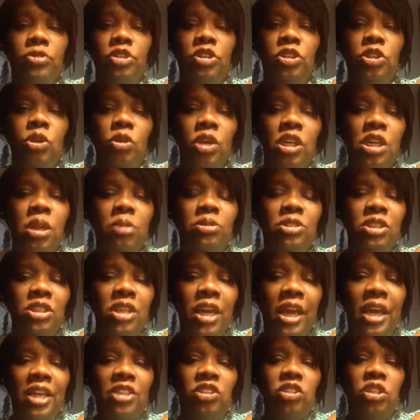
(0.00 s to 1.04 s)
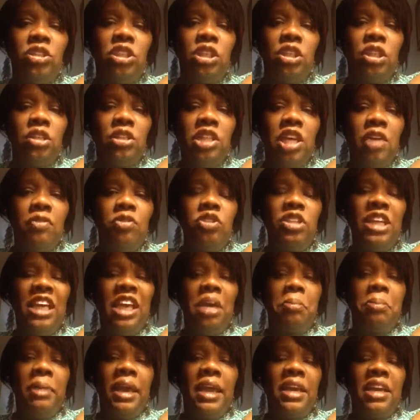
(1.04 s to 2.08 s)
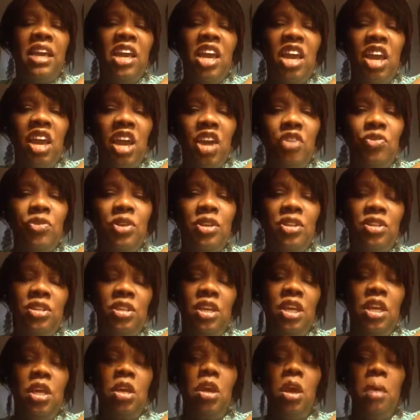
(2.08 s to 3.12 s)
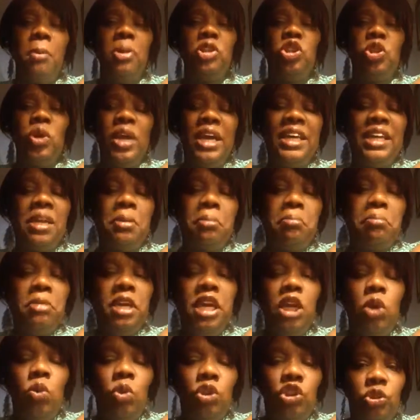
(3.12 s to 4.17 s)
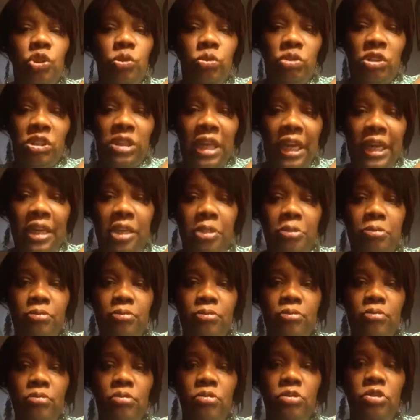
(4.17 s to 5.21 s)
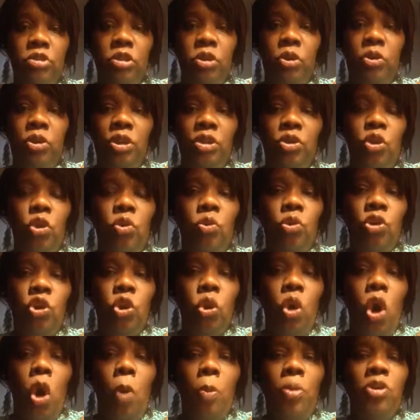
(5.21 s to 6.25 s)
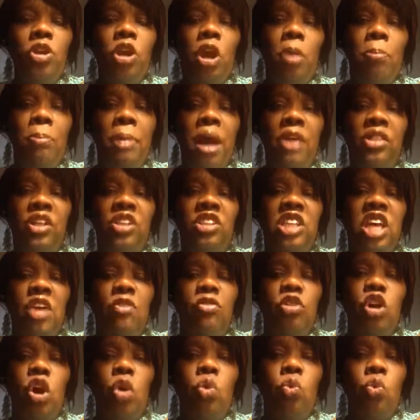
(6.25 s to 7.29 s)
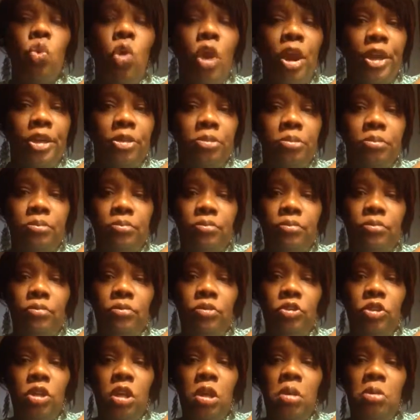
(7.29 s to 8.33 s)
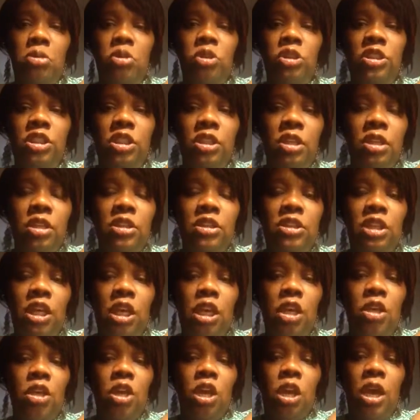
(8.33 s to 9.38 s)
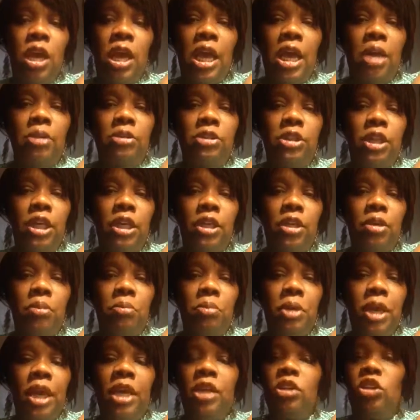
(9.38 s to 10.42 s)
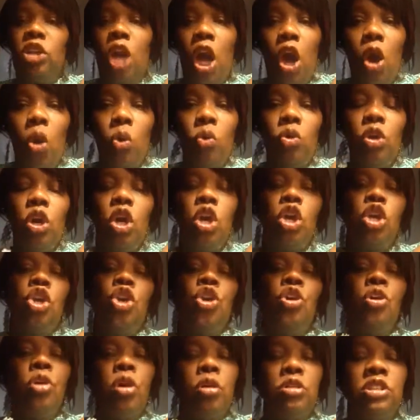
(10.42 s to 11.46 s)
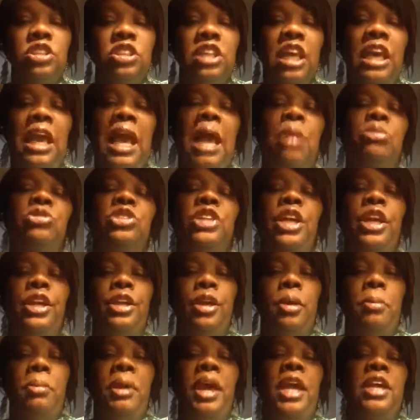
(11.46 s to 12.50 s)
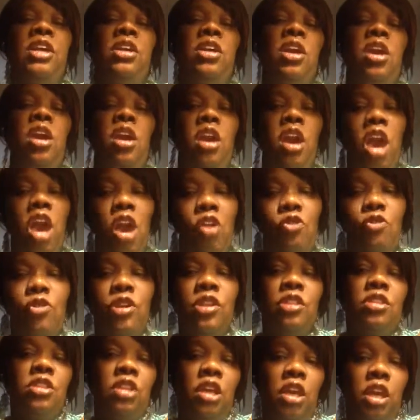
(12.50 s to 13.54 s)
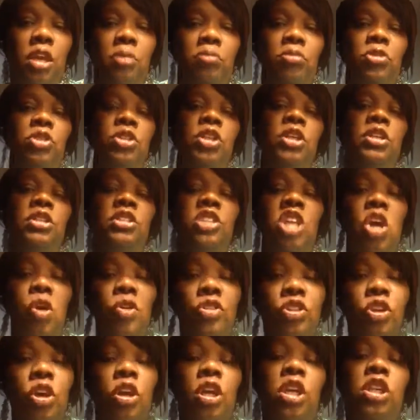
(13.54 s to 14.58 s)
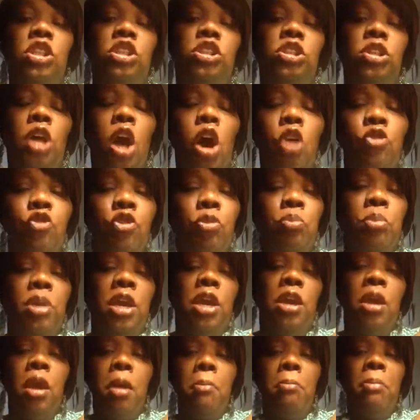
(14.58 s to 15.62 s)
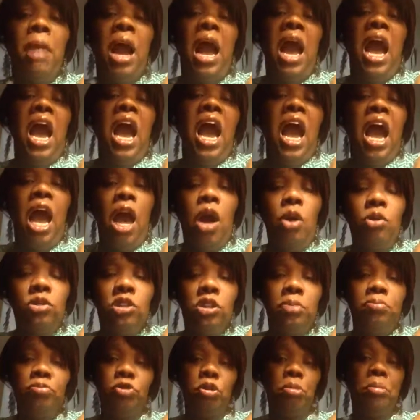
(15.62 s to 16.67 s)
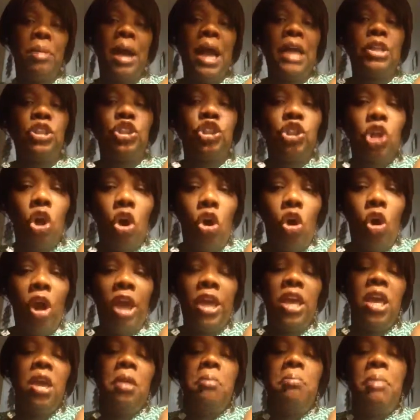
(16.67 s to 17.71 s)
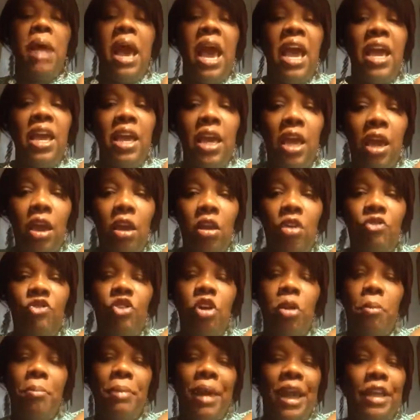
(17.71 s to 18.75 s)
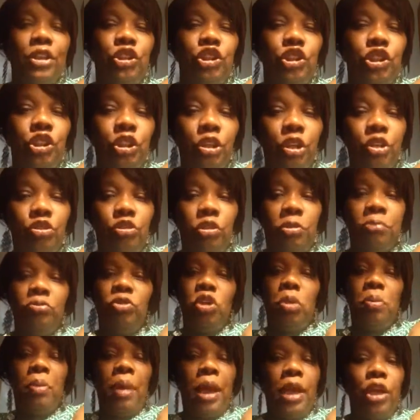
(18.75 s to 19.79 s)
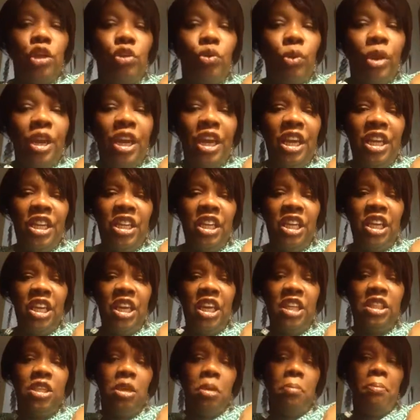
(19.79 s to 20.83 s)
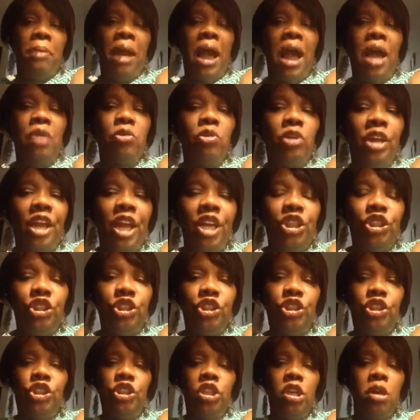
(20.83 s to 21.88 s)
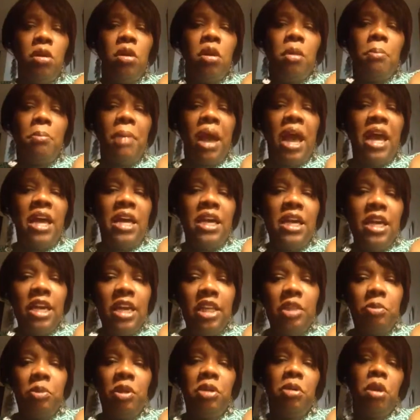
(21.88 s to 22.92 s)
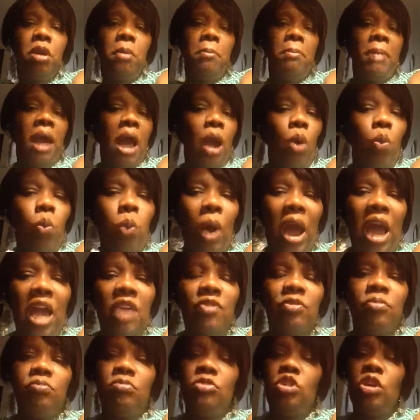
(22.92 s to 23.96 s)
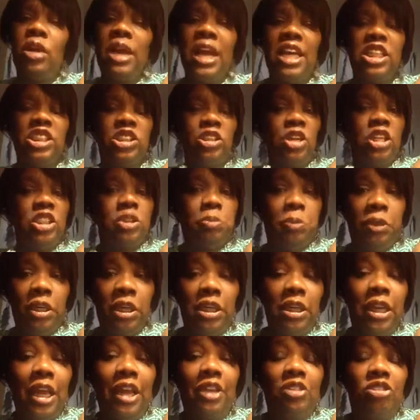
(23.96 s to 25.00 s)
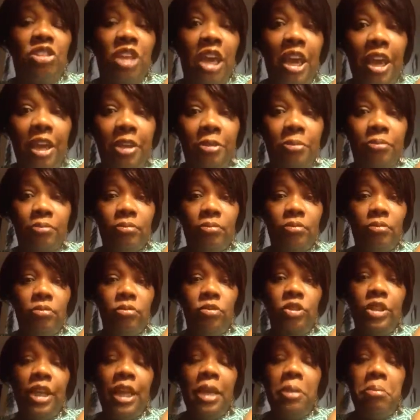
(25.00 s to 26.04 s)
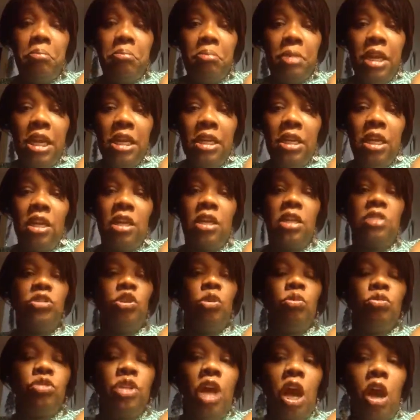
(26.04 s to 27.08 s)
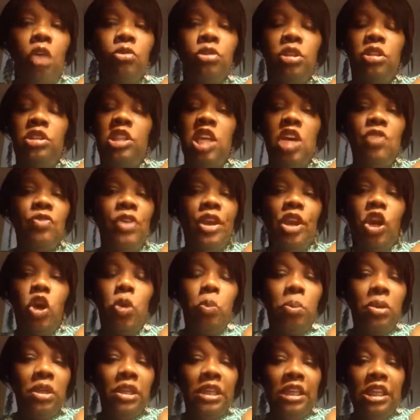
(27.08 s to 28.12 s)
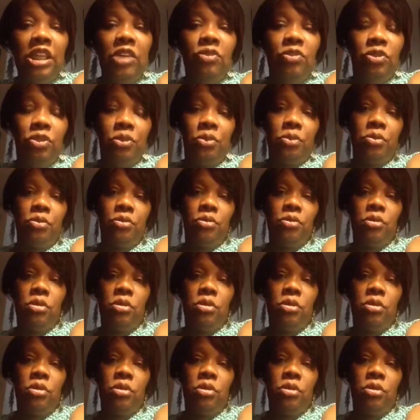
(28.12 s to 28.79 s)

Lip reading: So you get up today and start telling the devil you're taking back everything. But you got to mean you say. When you open your mouth, the devil going to run. You sitting there saying, I'm taking back. No, you going to say, I'm taking back everything the devil thought he stole from me. My house, my joy, my health, my children, my grandkids, my relationship, my husband, my wife. You gotta start speaking like that and mean it, because you don't, the devil ain't gonna believe you.